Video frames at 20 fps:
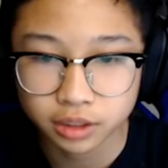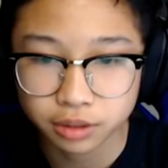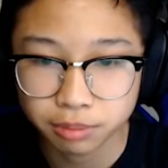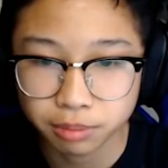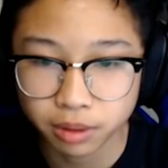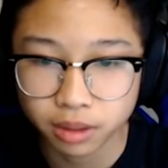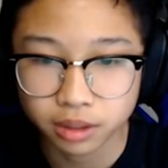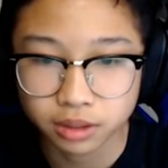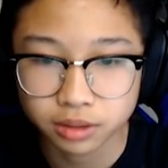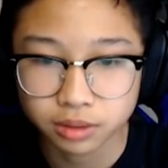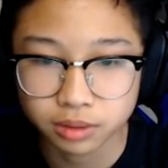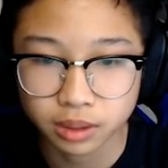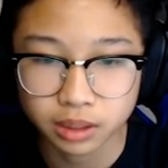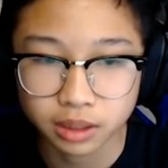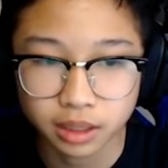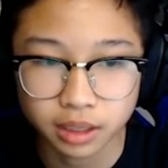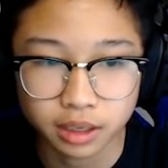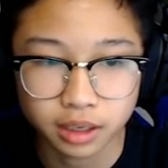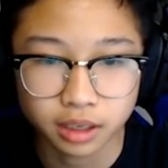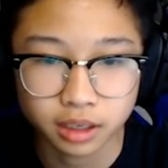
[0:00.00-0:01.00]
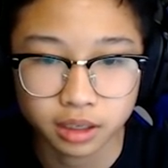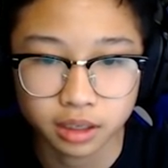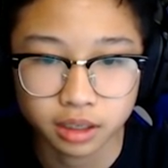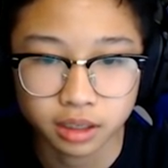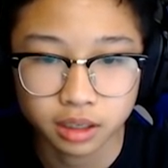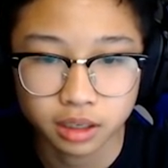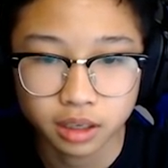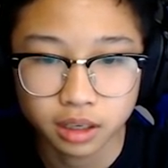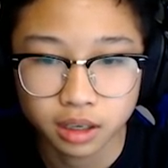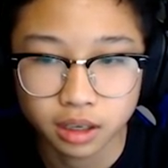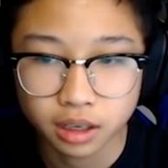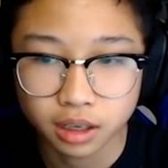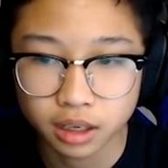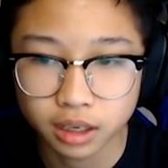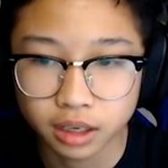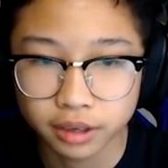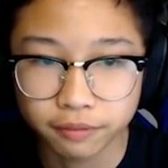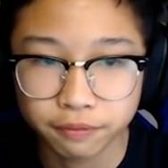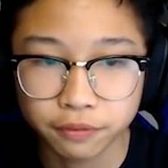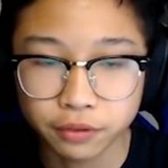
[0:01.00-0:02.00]
your bars right there
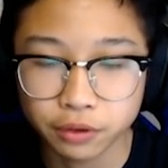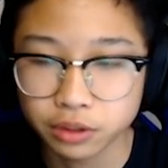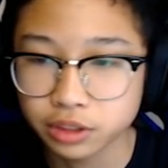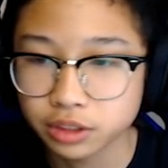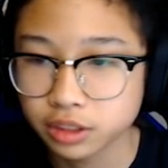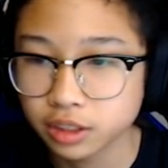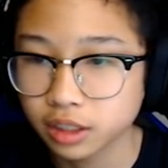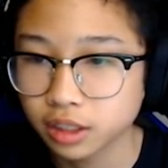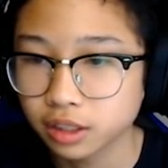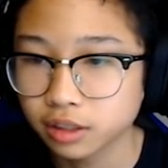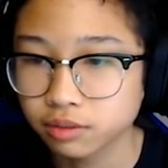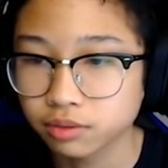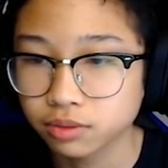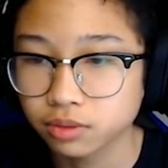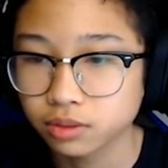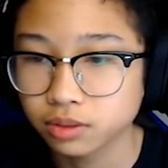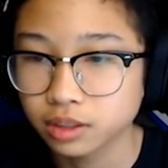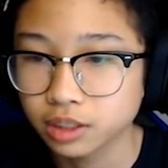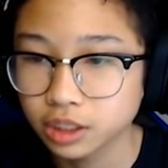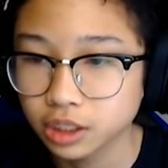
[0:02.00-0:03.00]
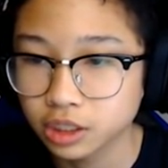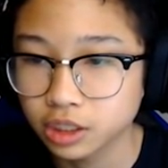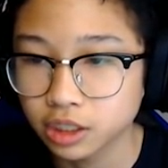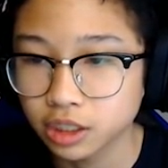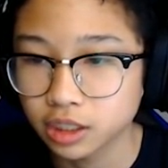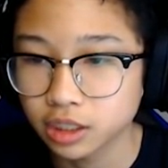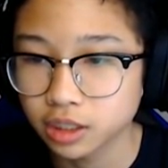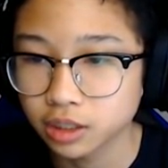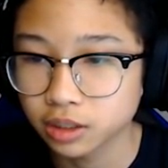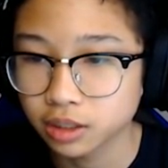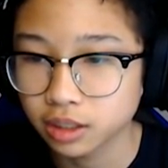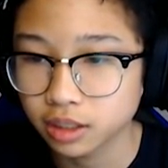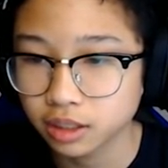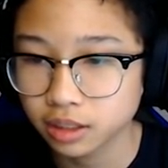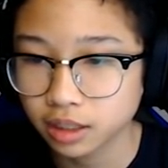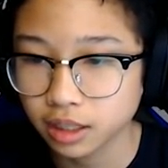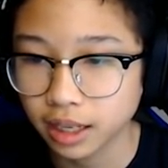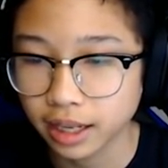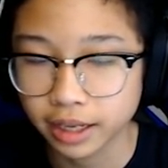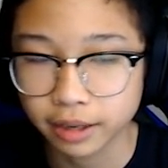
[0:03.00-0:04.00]
for your stuff, your
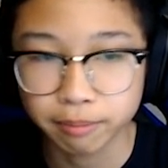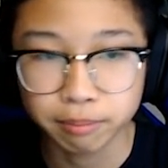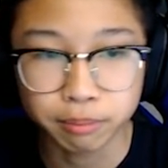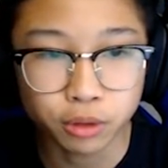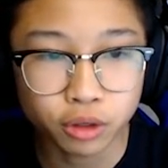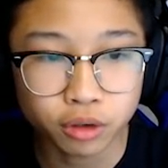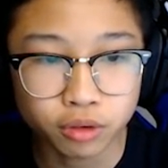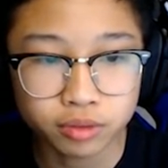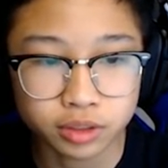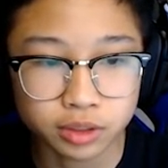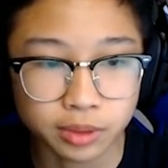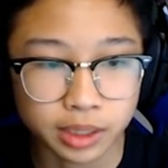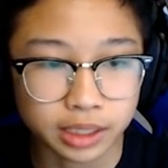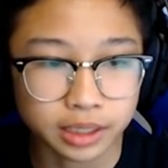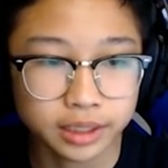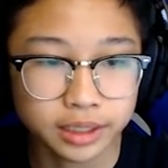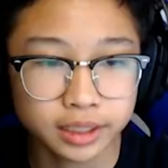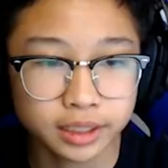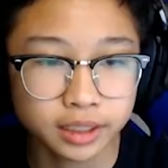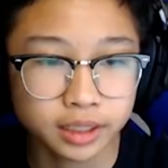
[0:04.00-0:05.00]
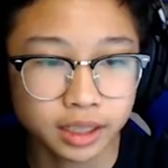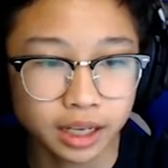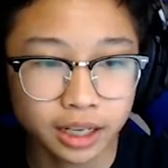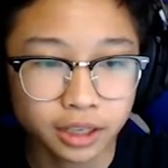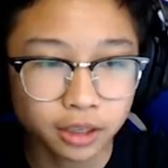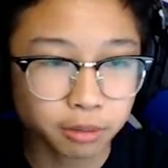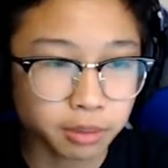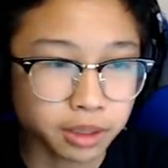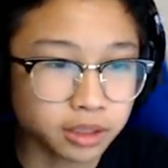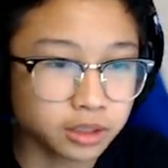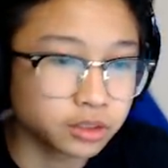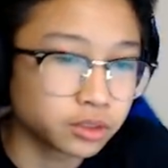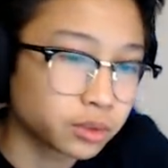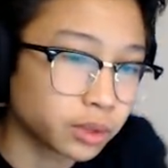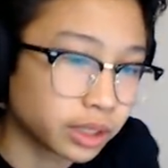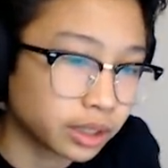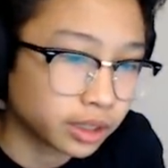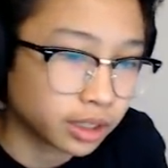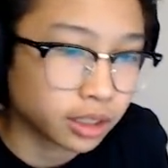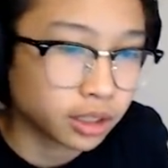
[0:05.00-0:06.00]
like moves are right here, and your menus
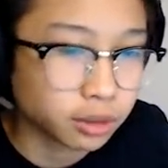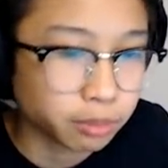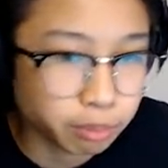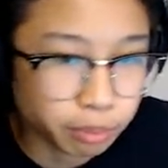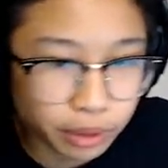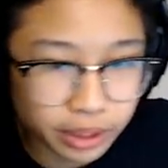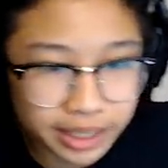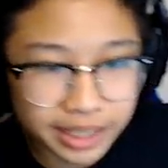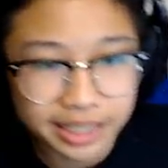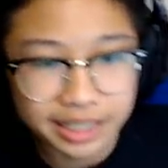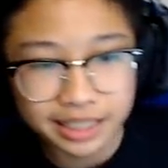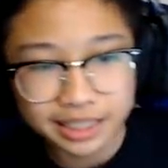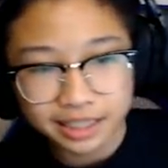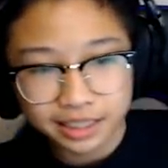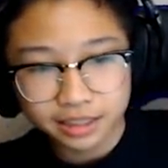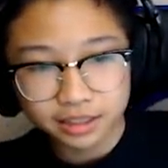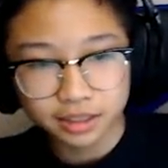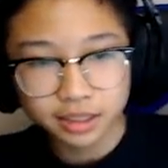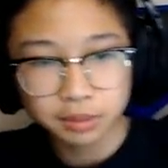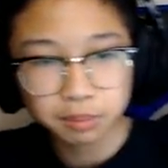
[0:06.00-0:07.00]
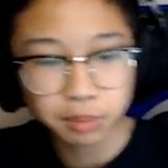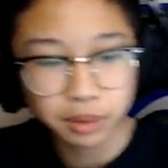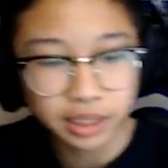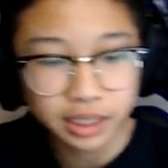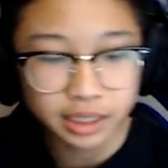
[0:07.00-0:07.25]
right there. Pretty easy.